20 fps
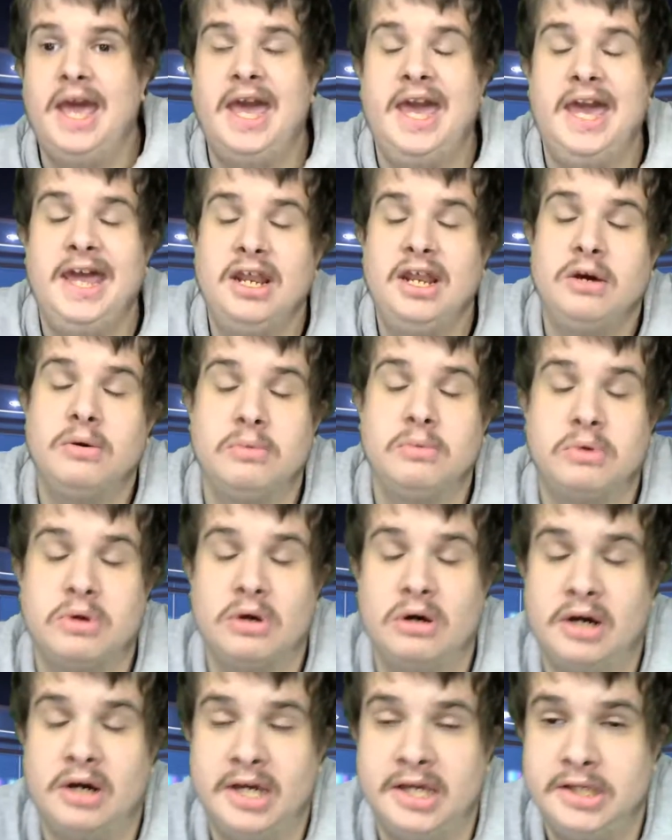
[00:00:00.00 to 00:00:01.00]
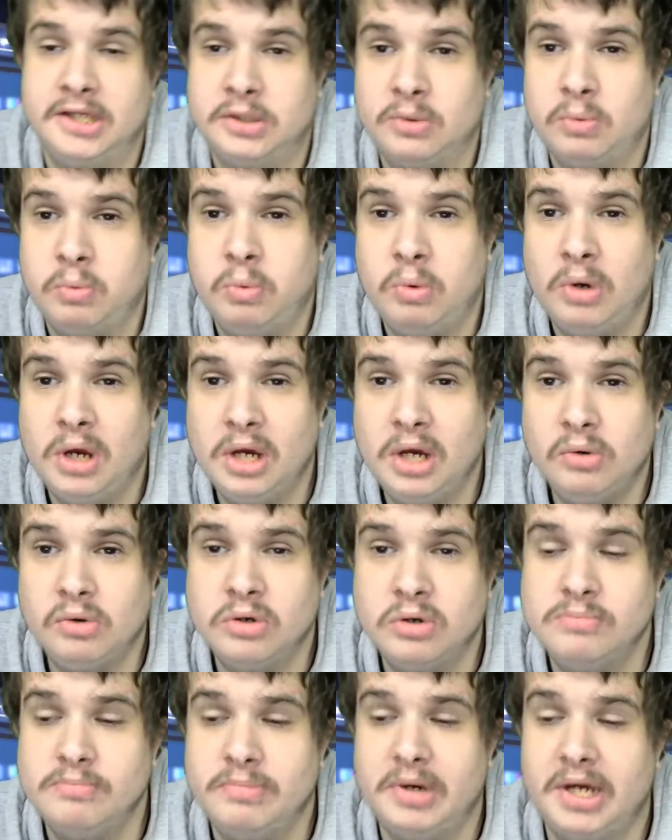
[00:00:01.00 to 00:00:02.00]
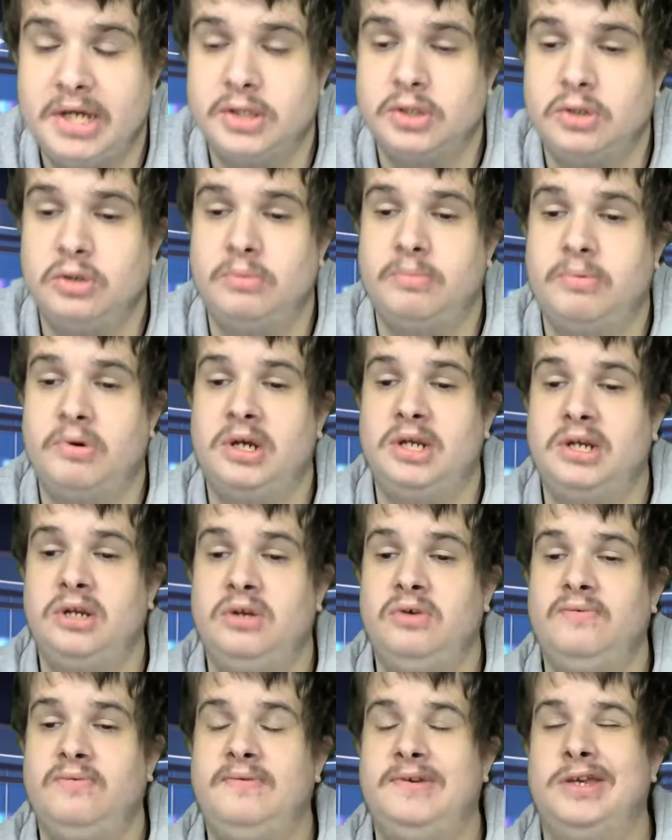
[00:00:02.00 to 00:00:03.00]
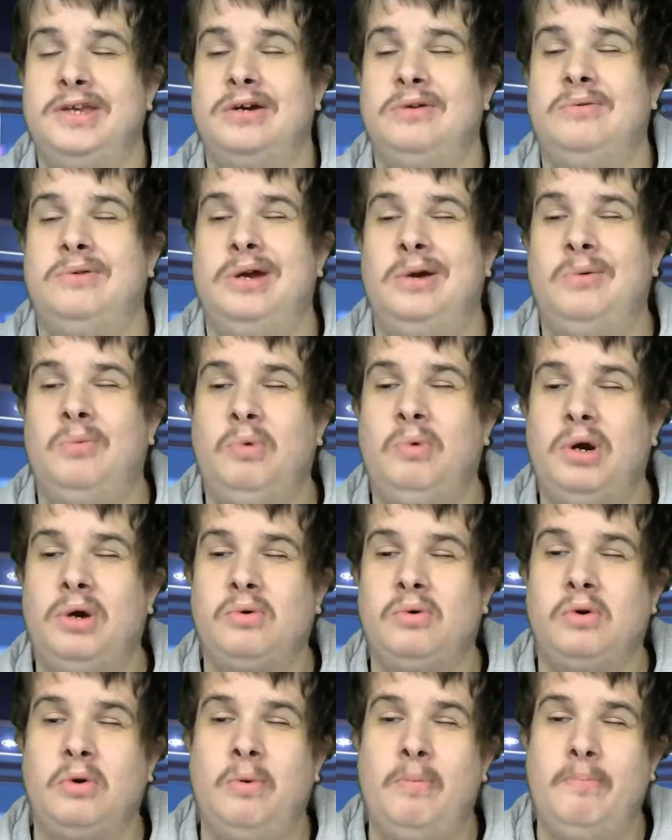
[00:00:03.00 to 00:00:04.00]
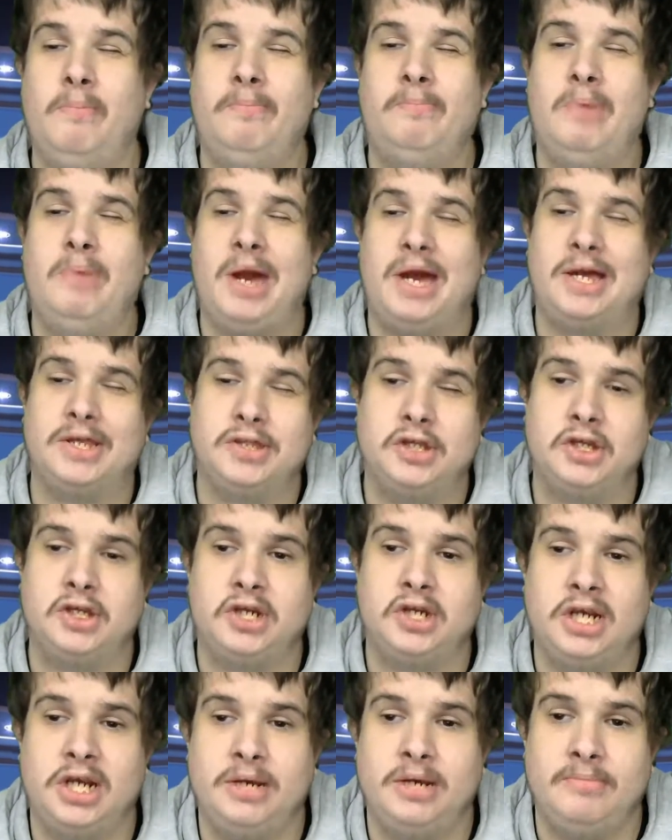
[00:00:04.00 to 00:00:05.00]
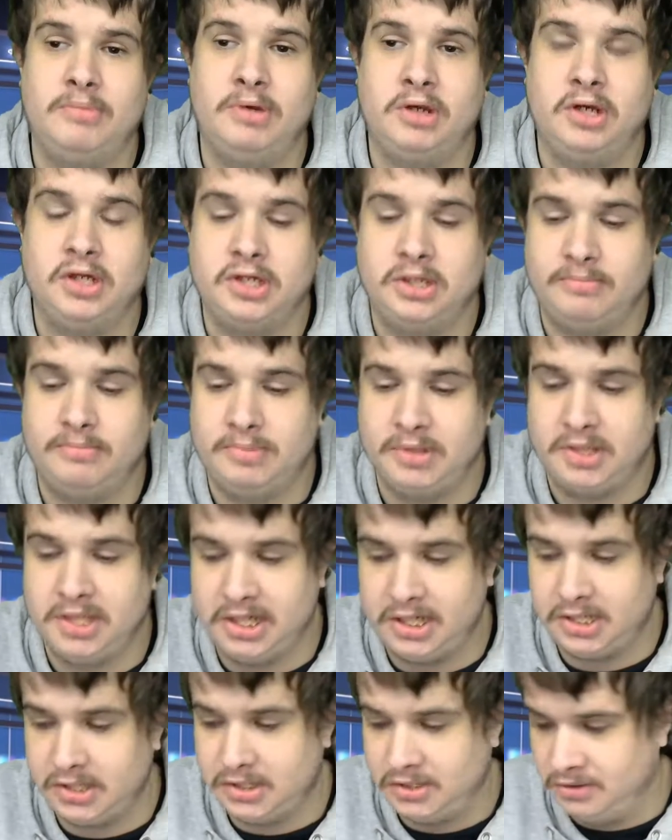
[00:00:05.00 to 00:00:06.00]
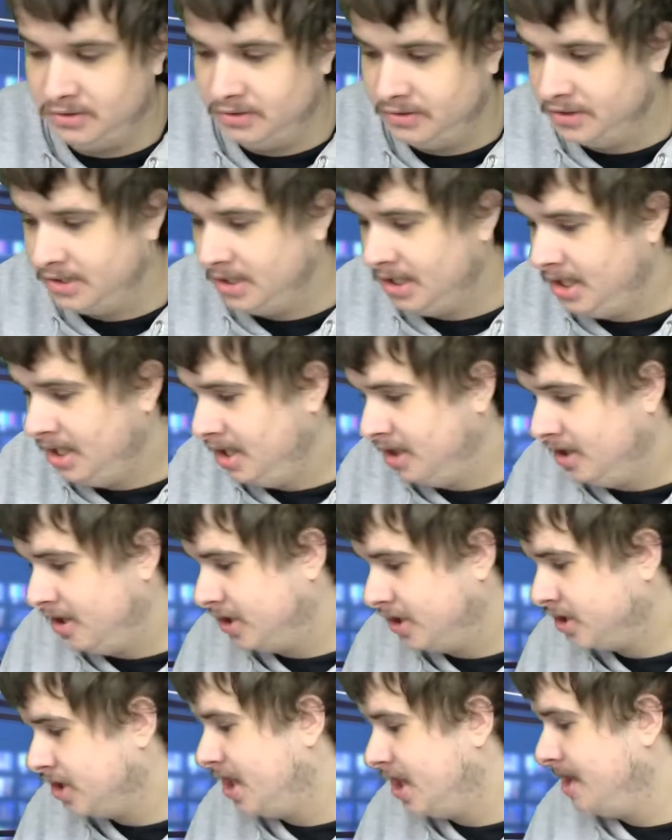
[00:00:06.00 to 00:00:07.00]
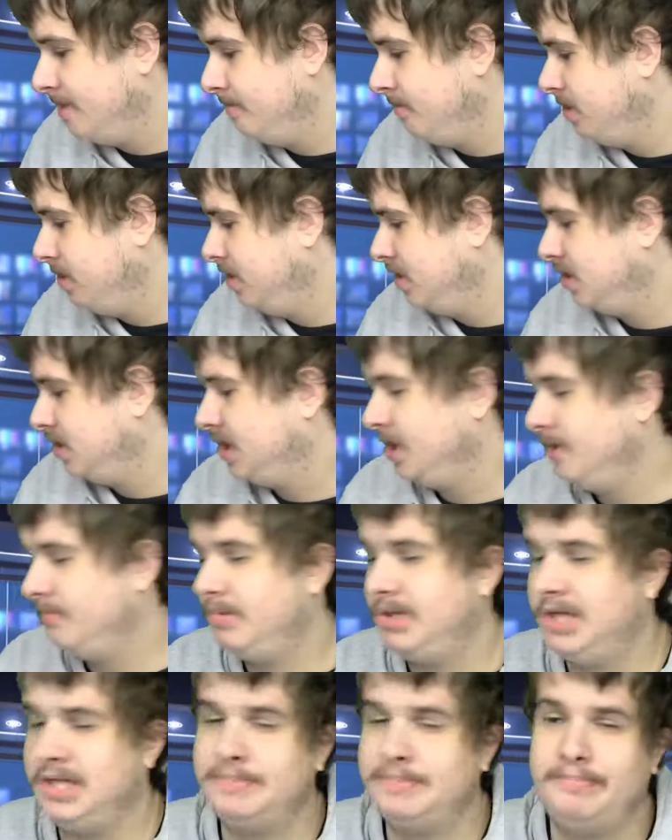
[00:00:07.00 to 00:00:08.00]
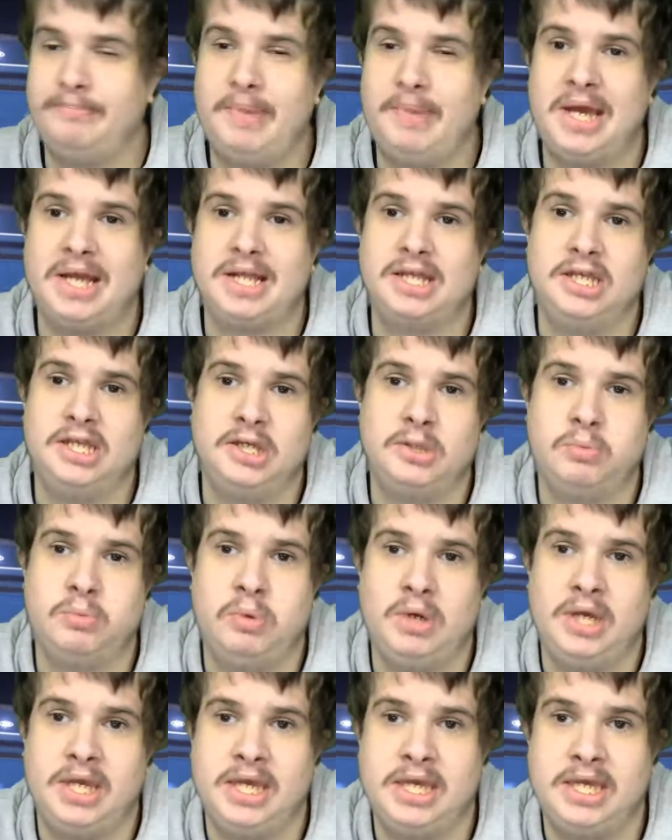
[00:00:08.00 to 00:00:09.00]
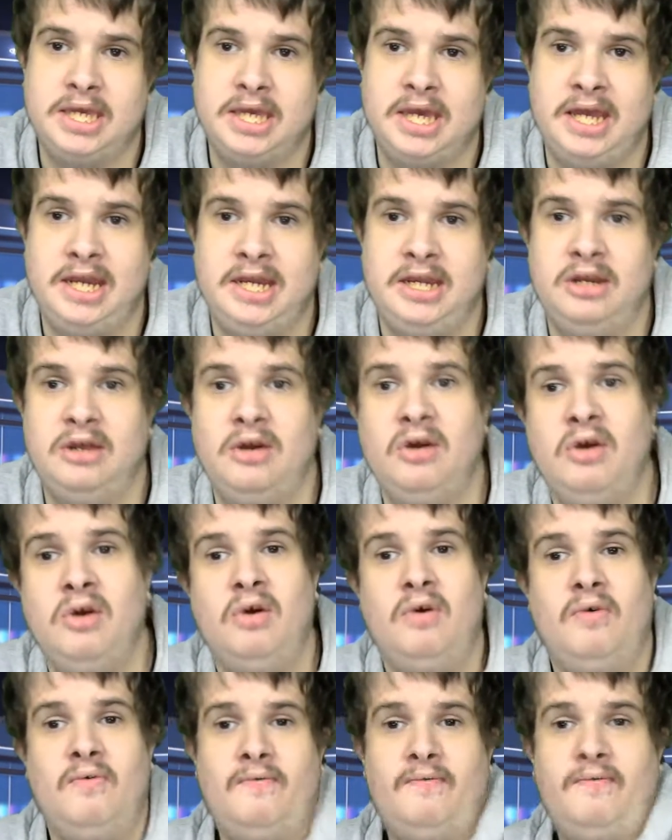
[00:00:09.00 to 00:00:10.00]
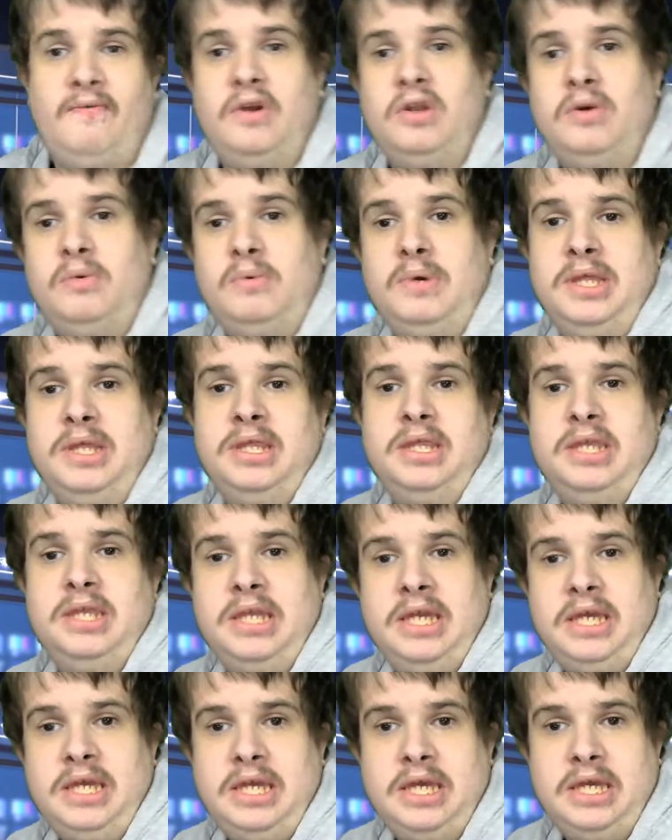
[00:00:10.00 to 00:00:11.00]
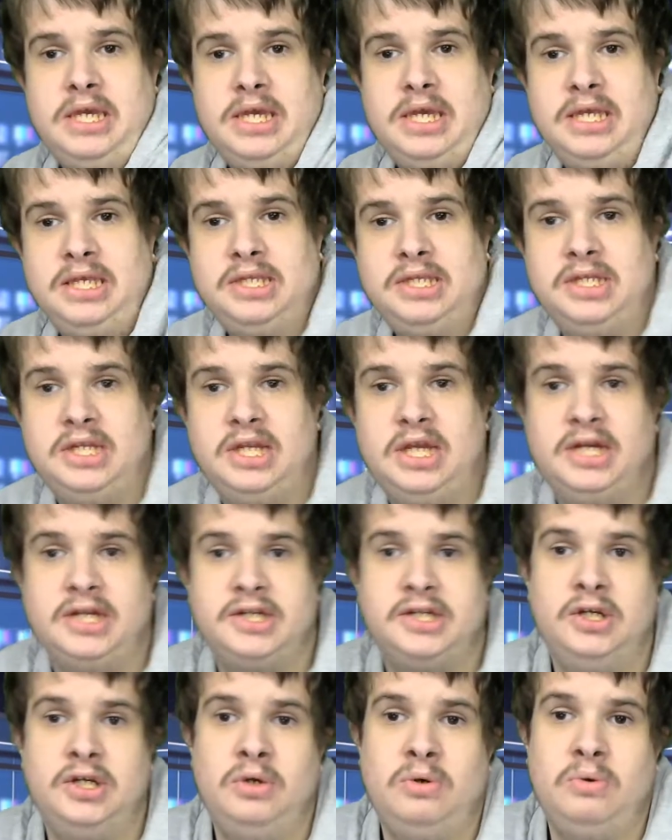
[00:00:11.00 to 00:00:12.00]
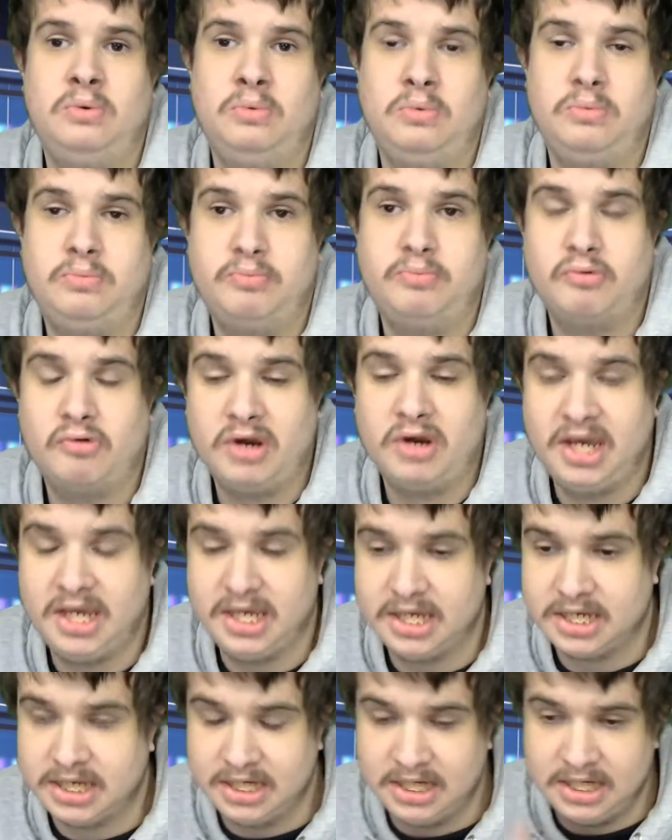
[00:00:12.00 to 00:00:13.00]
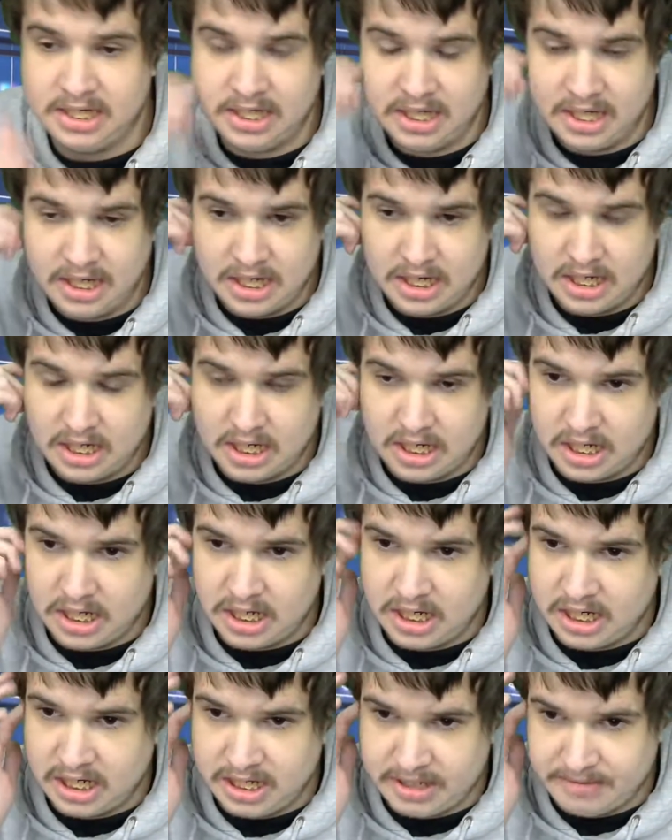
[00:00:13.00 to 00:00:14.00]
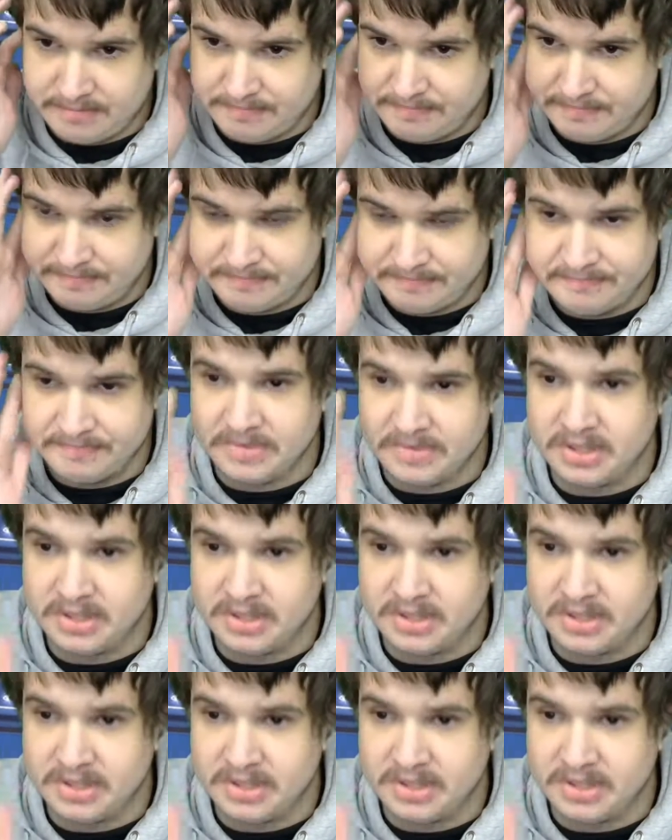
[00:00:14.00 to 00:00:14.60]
Hello guys, welcome back to a brand new video and welcome back to Championship Predictions. The Championship is back this weekend following the international break. Very